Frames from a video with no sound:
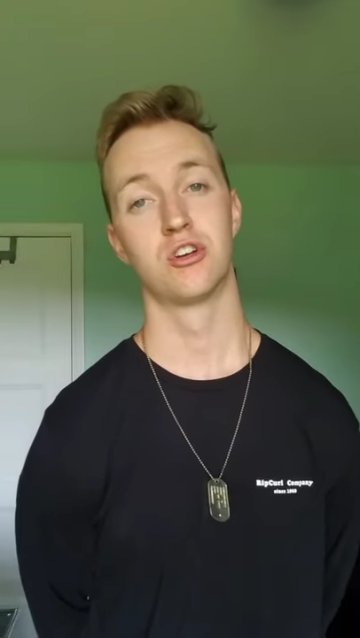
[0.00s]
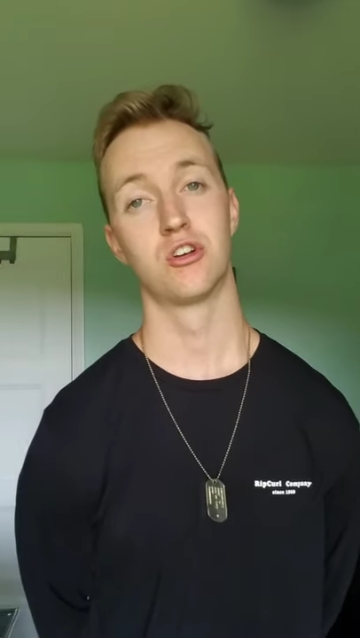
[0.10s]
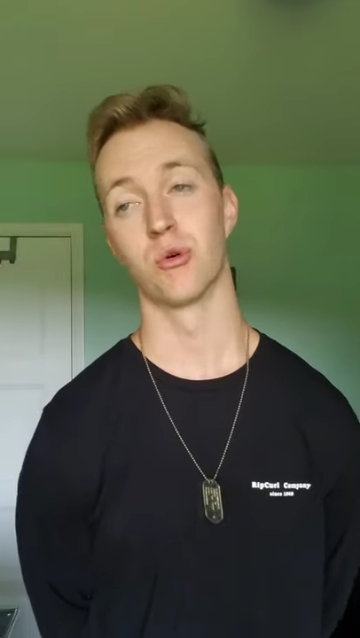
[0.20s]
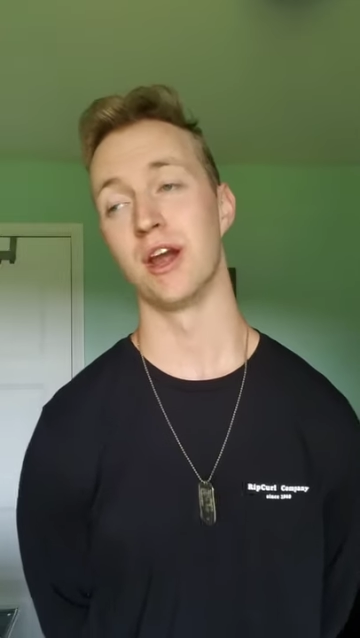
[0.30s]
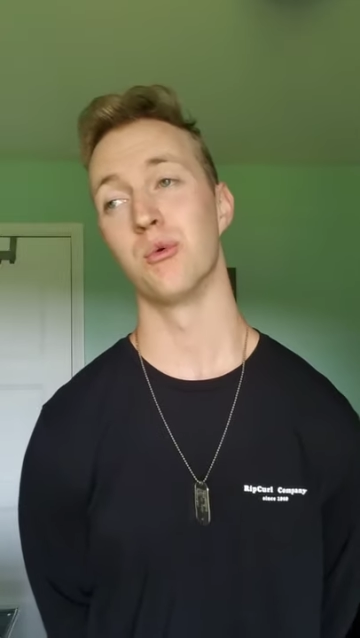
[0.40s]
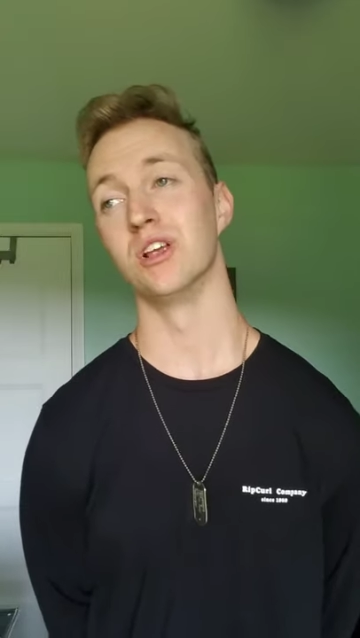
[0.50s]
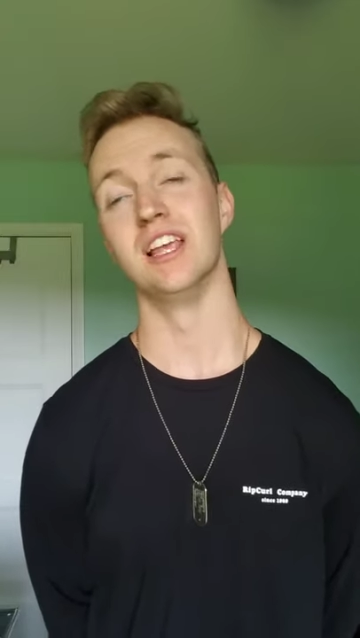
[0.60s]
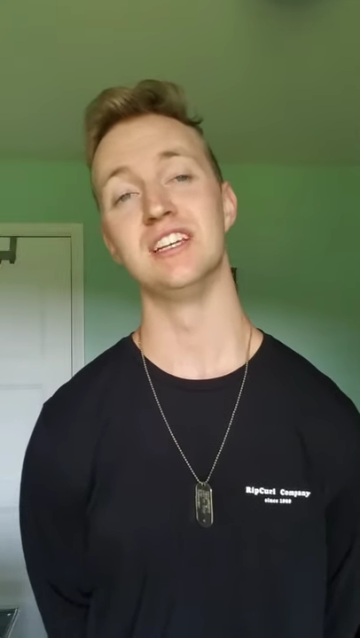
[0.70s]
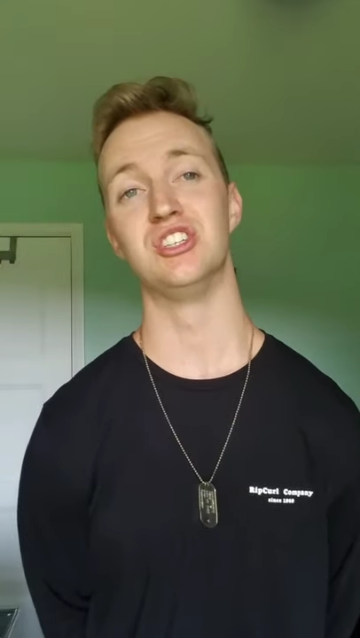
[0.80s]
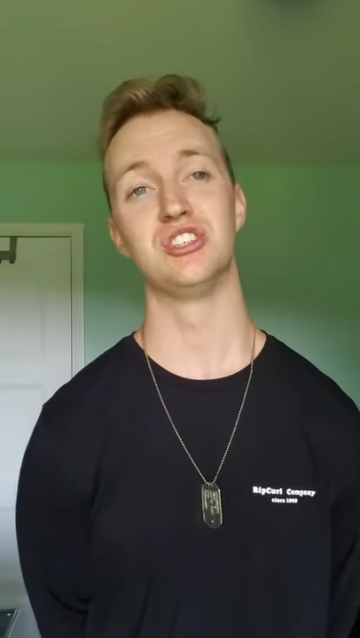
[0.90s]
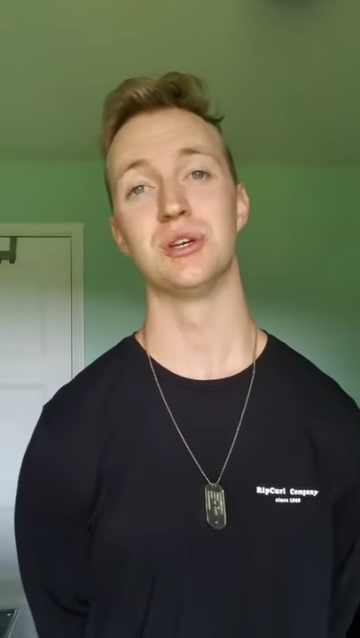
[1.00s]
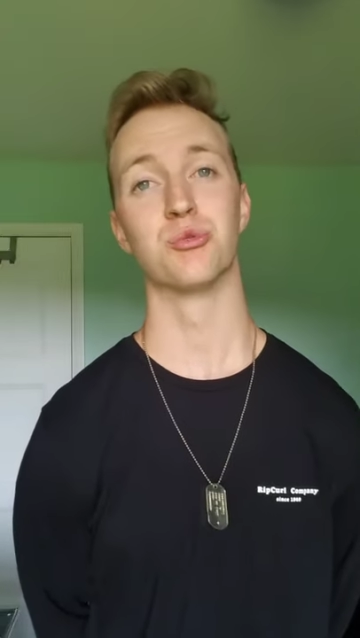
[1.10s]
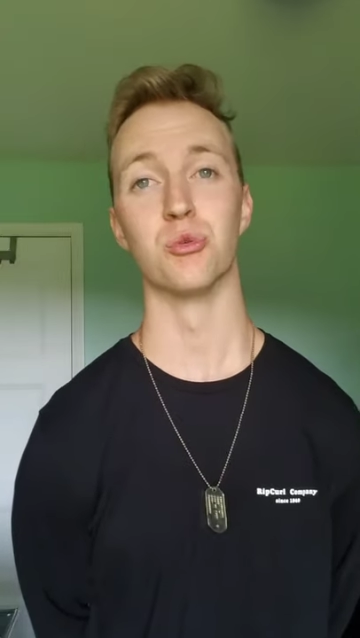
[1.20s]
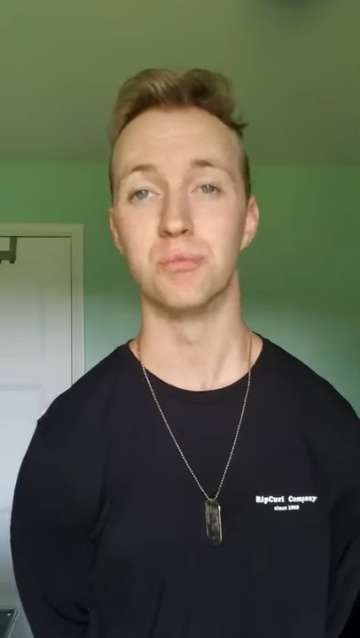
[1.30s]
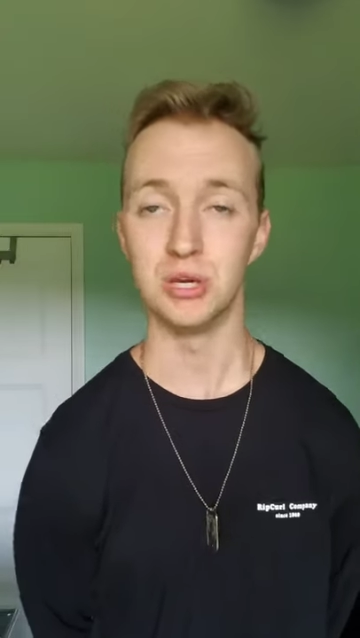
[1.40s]
great relationships
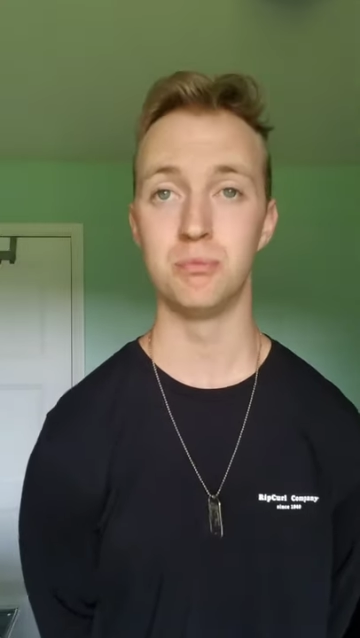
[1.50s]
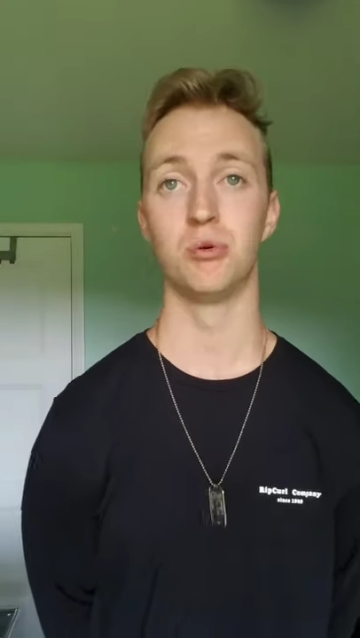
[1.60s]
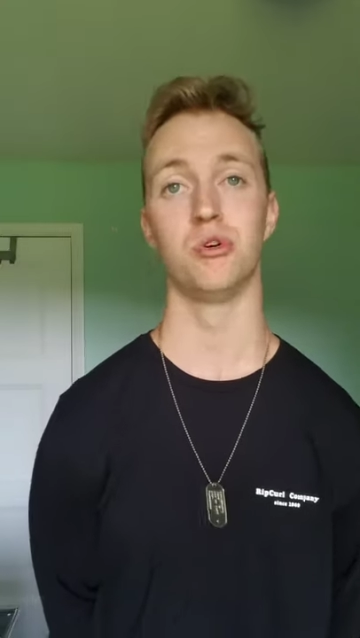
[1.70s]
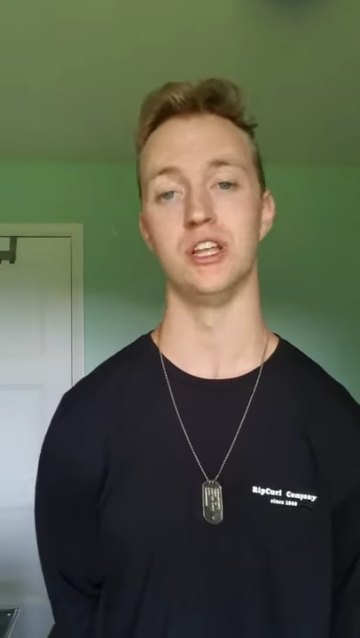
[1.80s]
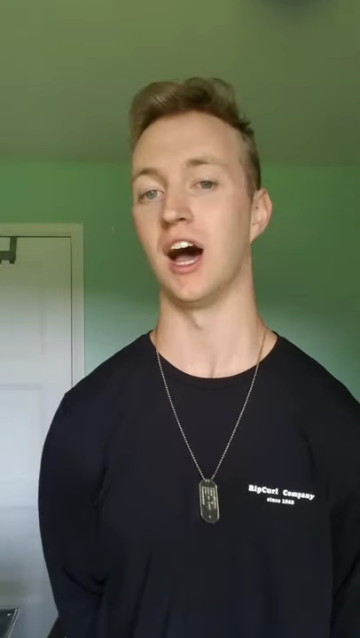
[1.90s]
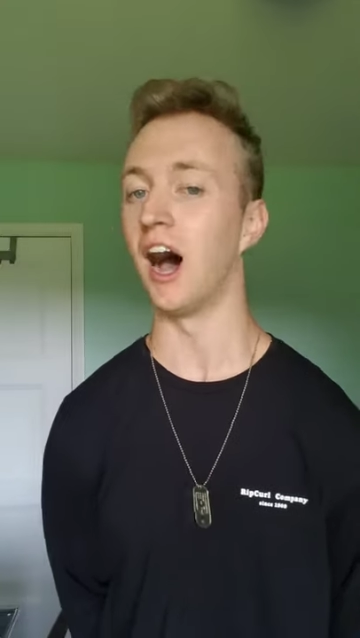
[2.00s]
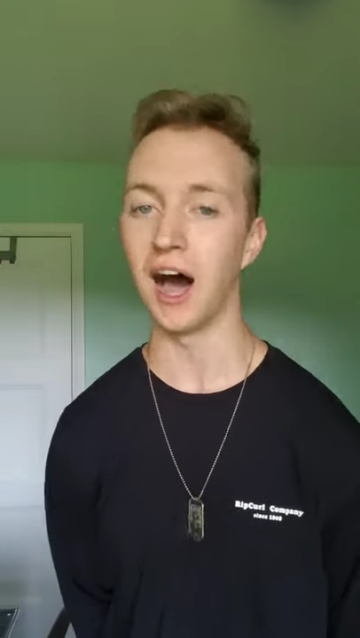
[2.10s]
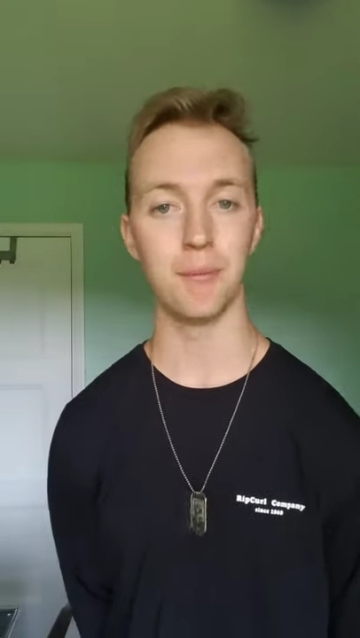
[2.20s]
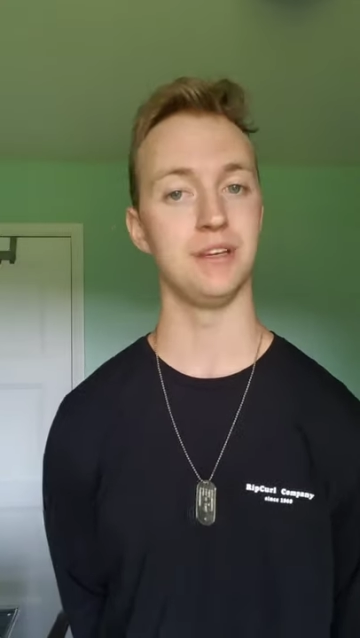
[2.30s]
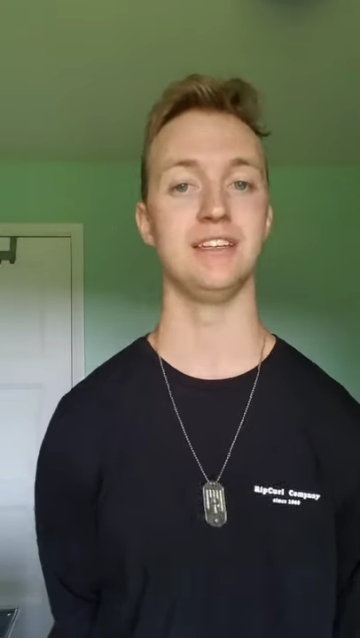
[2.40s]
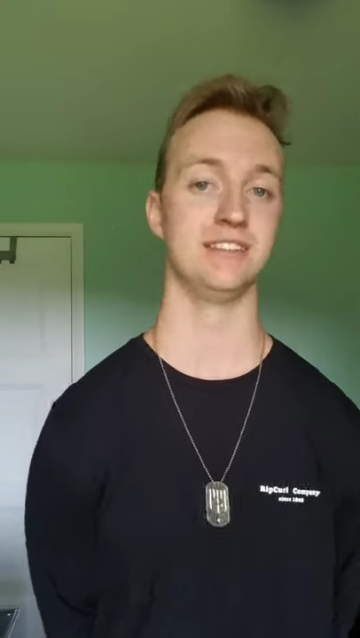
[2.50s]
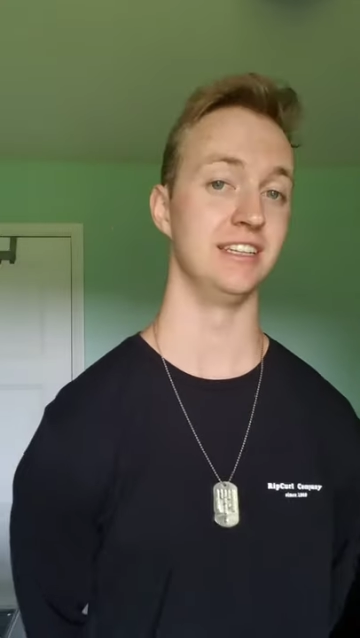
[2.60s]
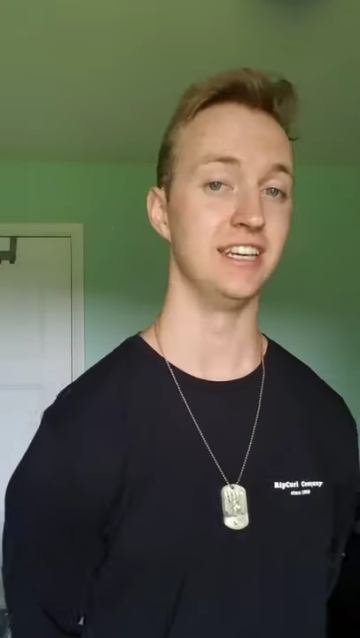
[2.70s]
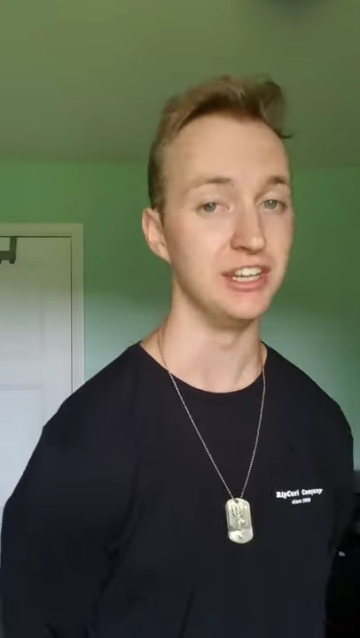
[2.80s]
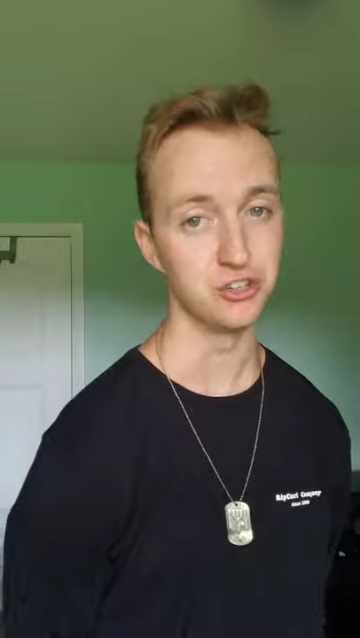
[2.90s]
with people and hobbies and
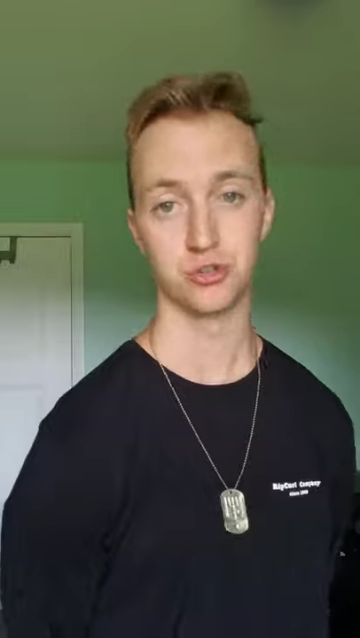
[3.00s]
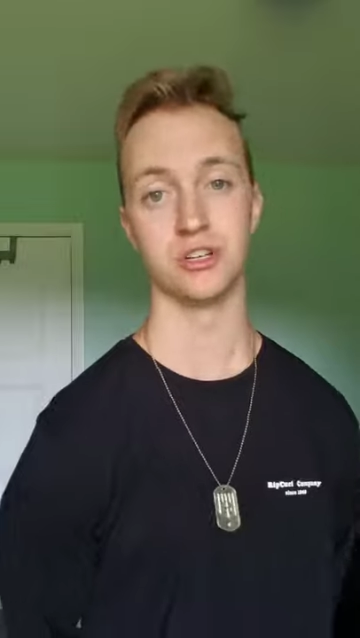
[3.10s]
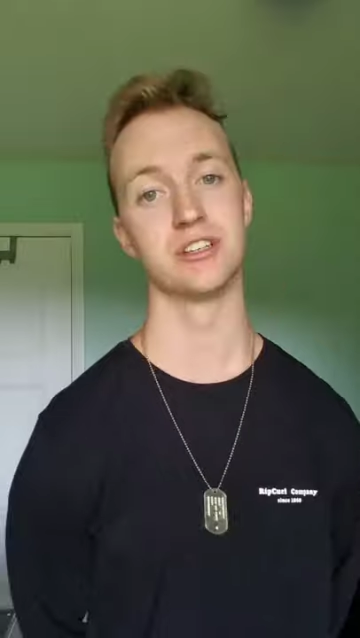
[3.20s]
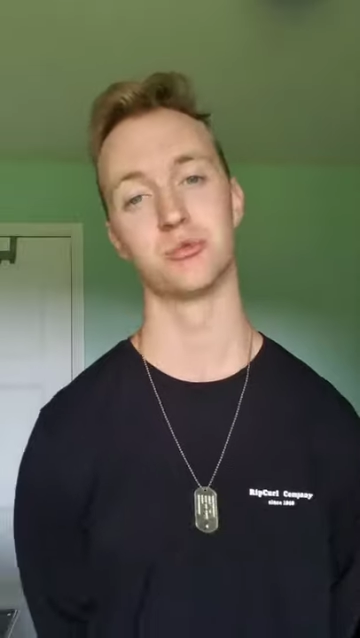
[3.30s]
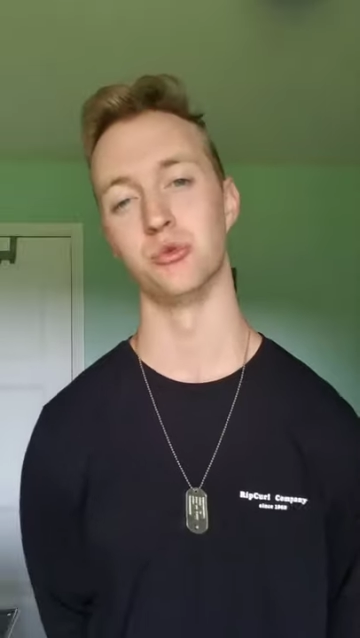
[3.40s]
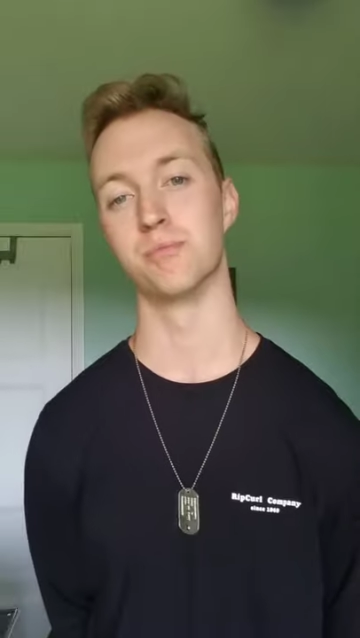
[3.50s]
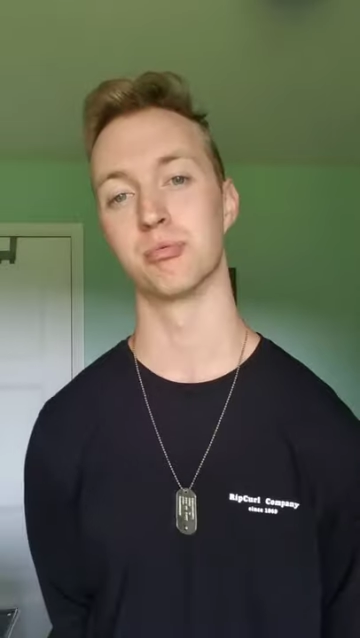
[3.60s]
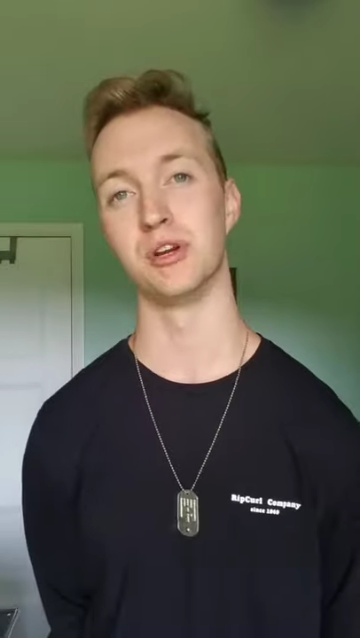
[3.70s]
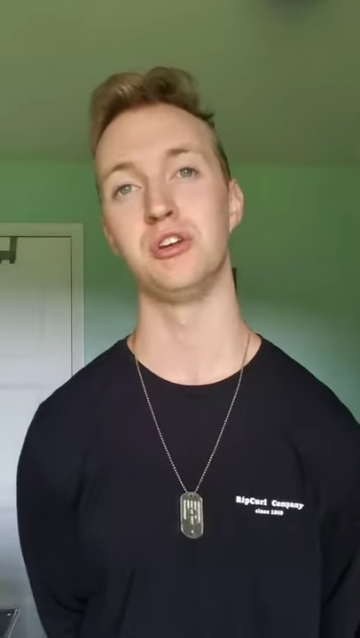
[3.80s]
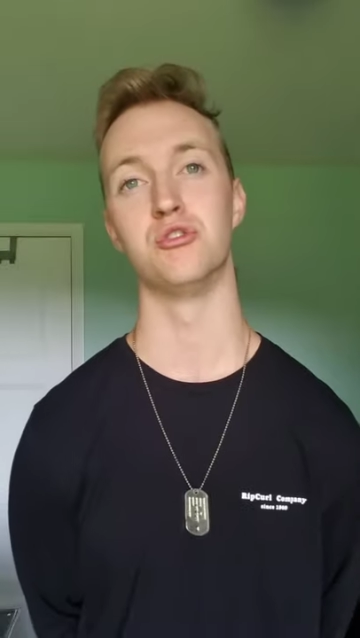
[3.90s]
interests would bring you